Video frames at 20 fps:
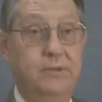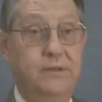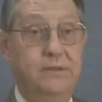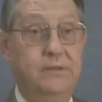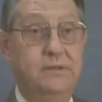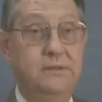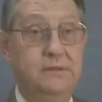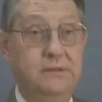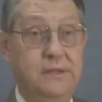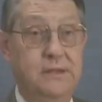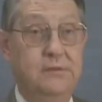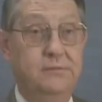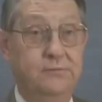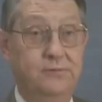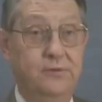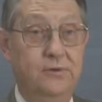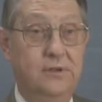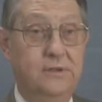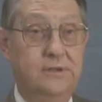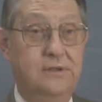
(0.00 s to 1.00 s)
business out
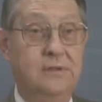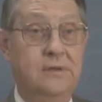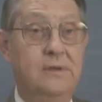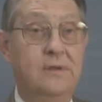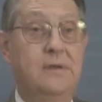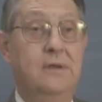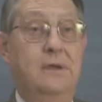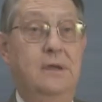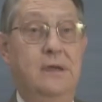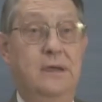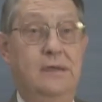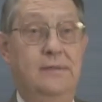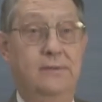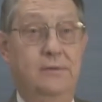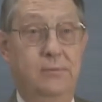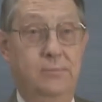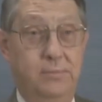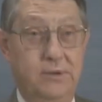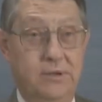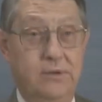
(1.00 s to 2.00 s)
front and
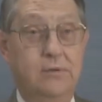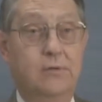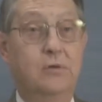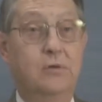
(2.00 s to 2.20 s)
they're bigger